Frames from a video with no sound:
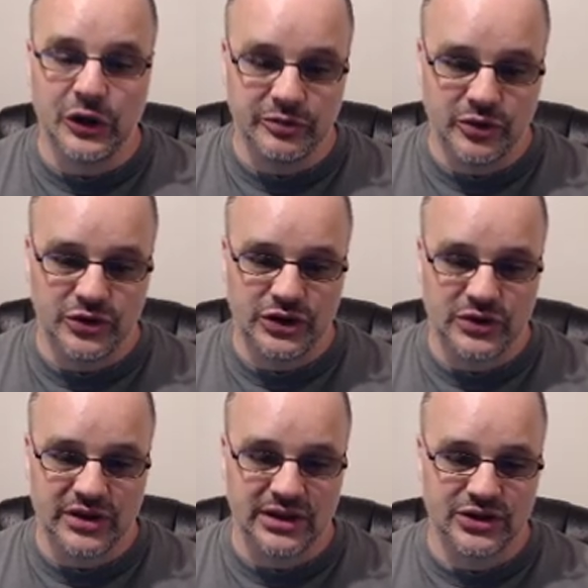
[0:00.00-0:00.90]
them all to use
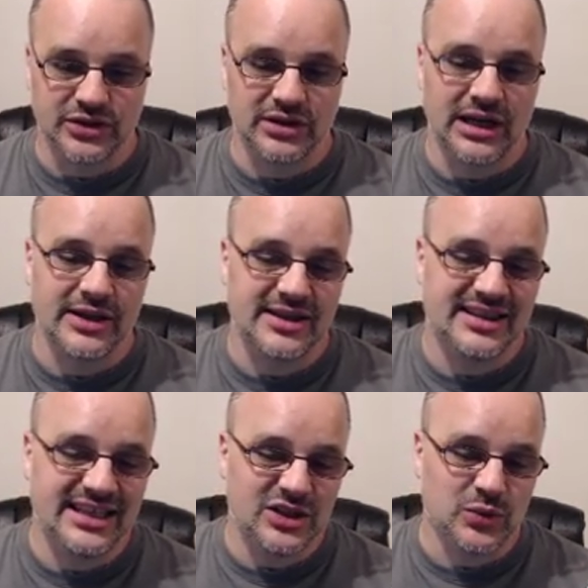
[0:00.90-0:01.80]
collision. And
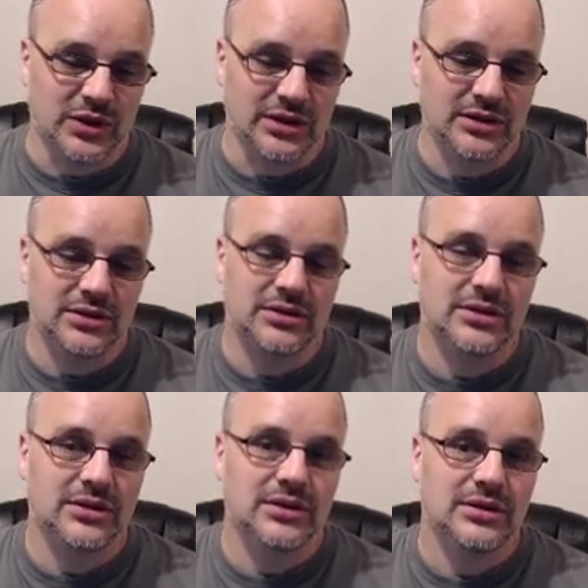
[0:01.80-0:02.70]
this one
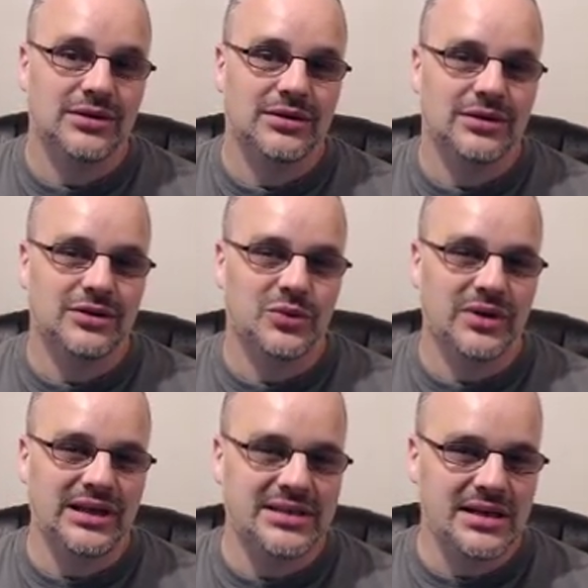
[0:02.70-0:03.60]
is
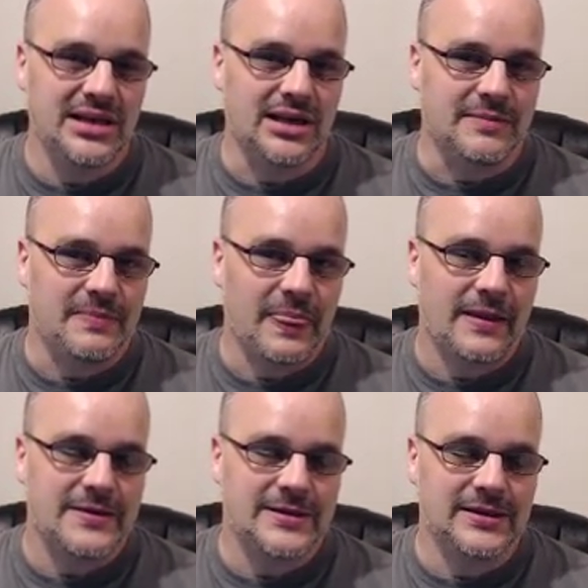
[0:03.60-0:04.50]
really sneaky.
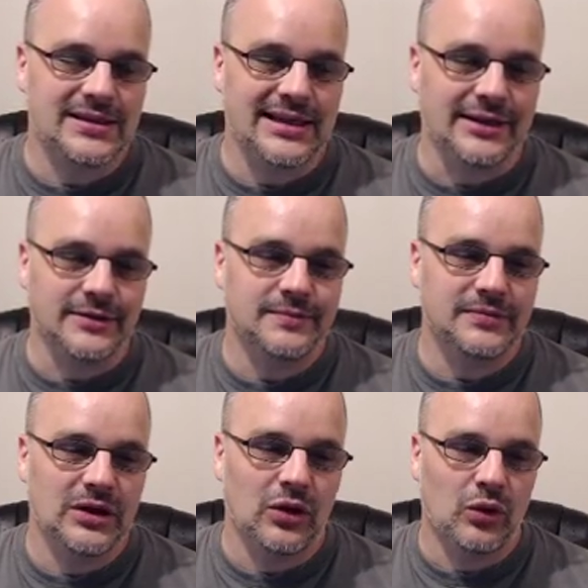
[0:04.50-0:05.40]
Turns out,
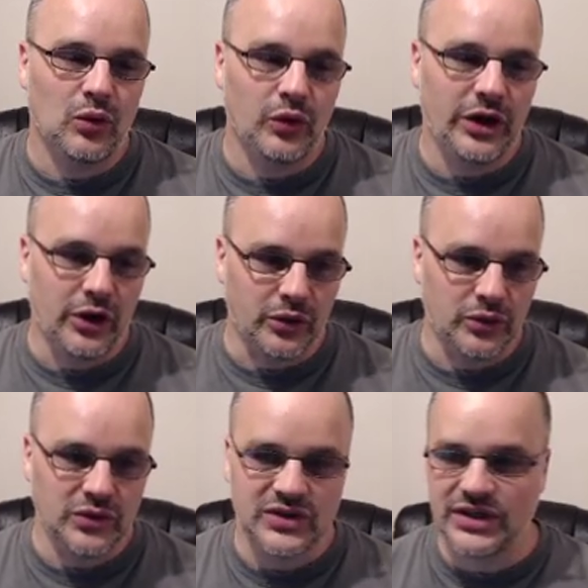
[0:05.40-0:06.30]

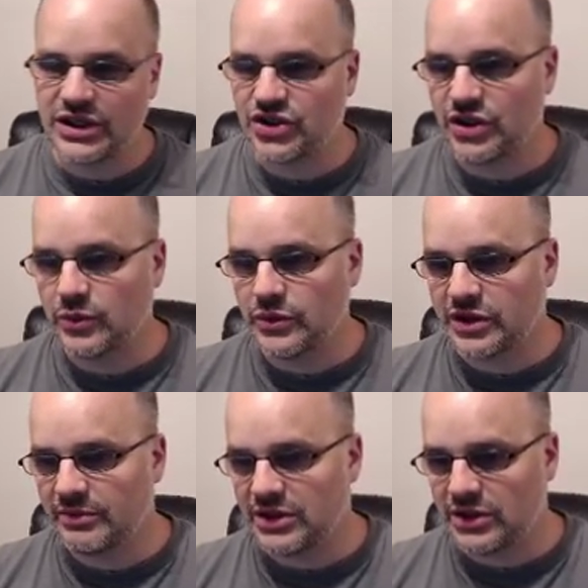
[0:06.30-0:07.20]
although CSG walls
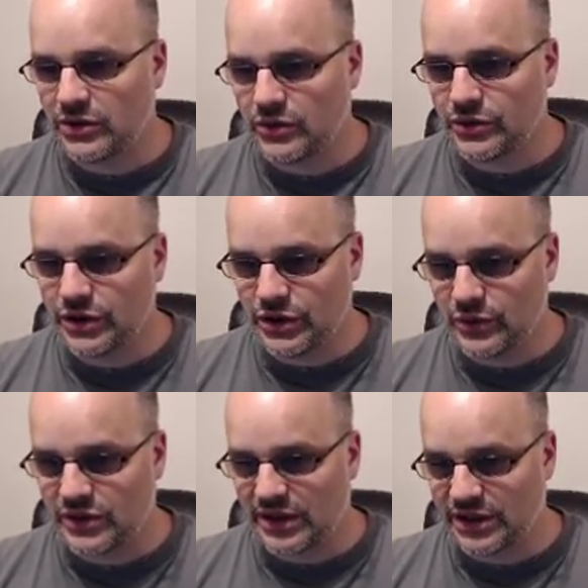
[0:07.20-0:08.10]
can be told
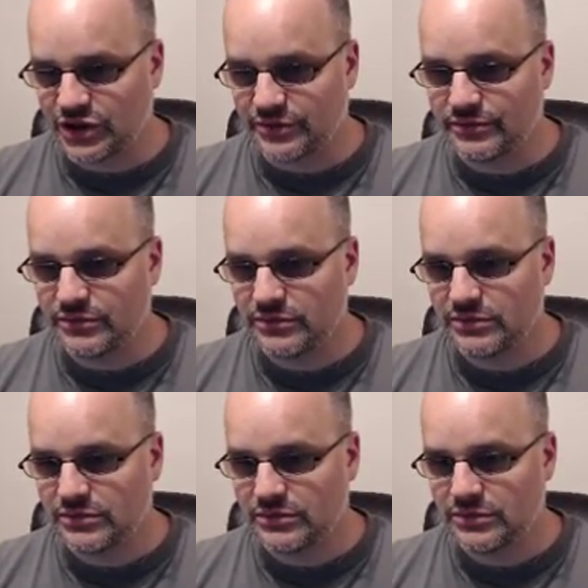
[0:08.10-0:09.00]
use collision,
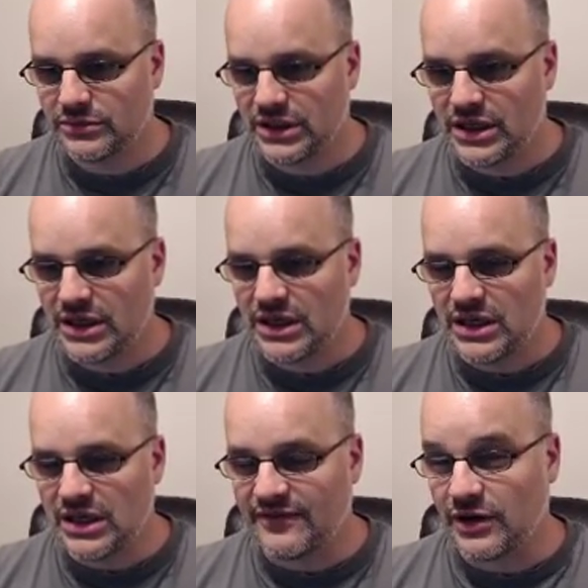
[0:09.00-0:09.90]

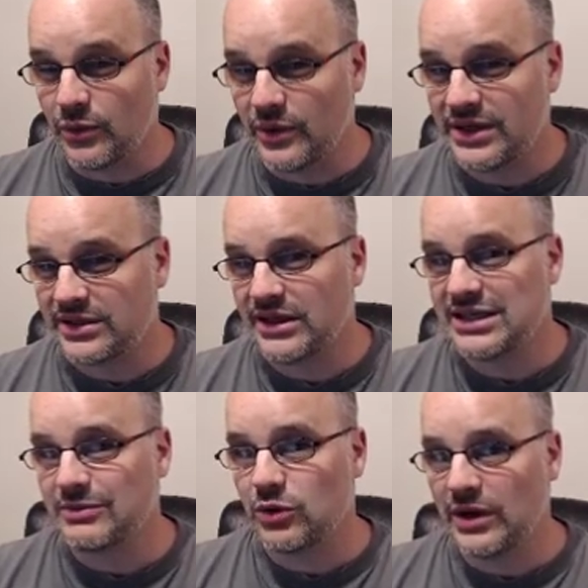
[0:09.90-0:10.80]
if you resize
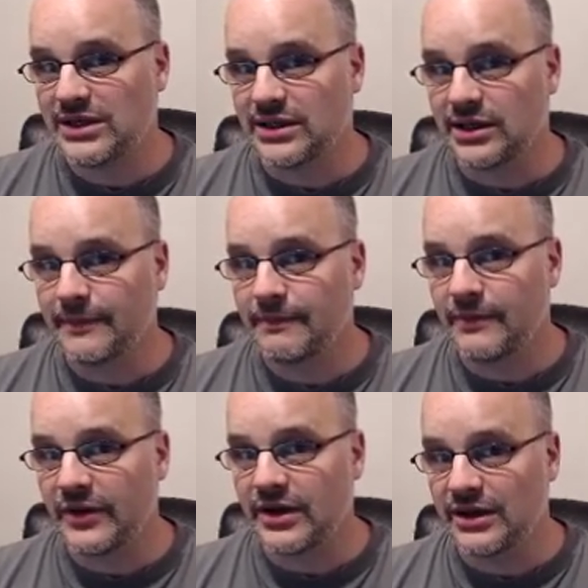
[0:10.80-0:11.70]
them at runtime,
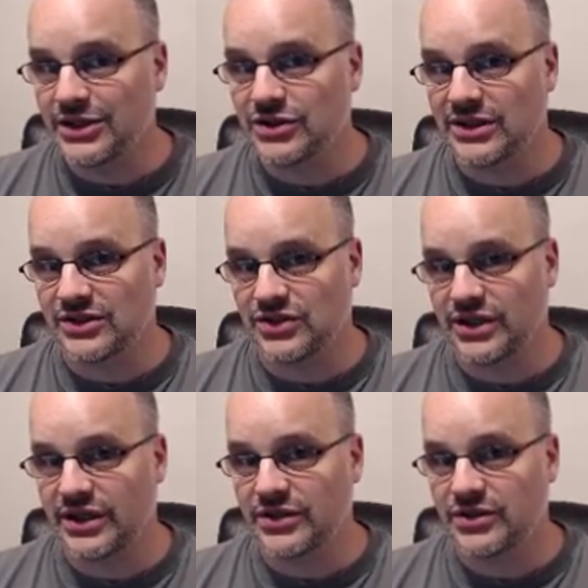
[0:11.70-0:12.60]
the collision doesn't
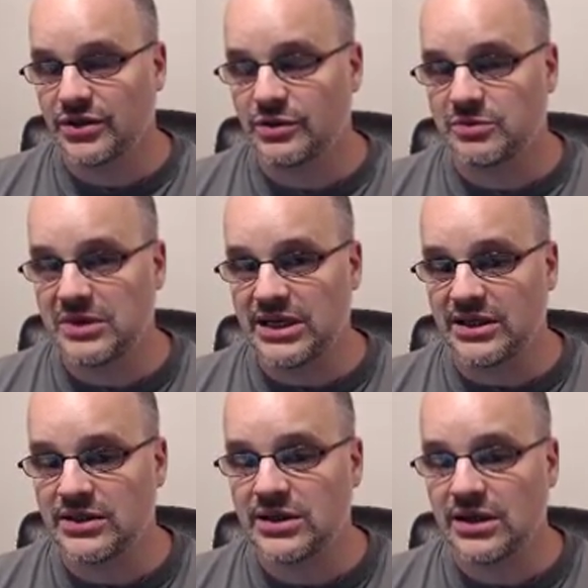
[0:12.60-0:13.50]
change, which
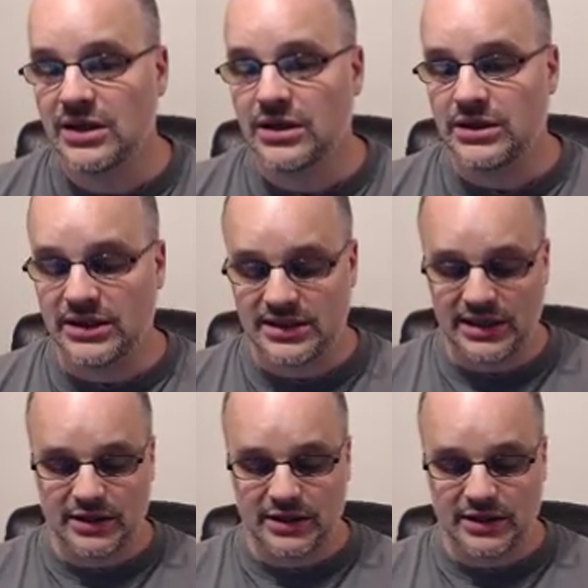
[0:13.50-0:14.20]
means you set the